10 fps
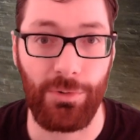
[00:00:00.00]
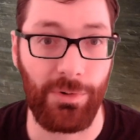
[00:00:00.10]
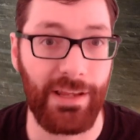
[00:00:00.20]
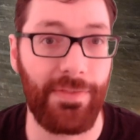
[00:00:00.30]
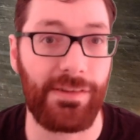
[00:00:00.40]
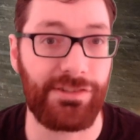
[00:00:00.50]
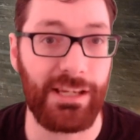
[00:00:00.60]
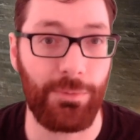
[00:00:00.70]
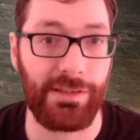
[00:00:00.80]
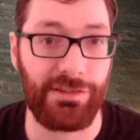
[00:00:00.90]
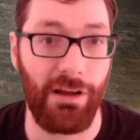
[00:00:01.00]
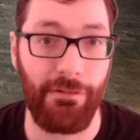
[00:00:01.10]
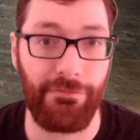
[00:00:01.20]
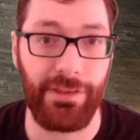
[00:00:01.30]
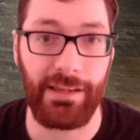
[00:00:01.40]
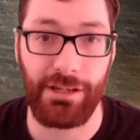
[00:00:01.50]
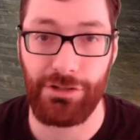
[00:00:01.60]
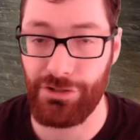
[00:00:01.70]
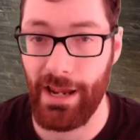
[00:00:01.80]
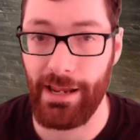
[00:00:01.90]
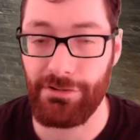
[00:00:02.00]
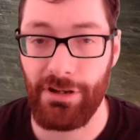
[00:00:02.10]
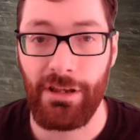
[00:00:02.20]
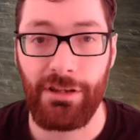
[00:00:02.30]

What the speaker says: or in the sequence of the exchange.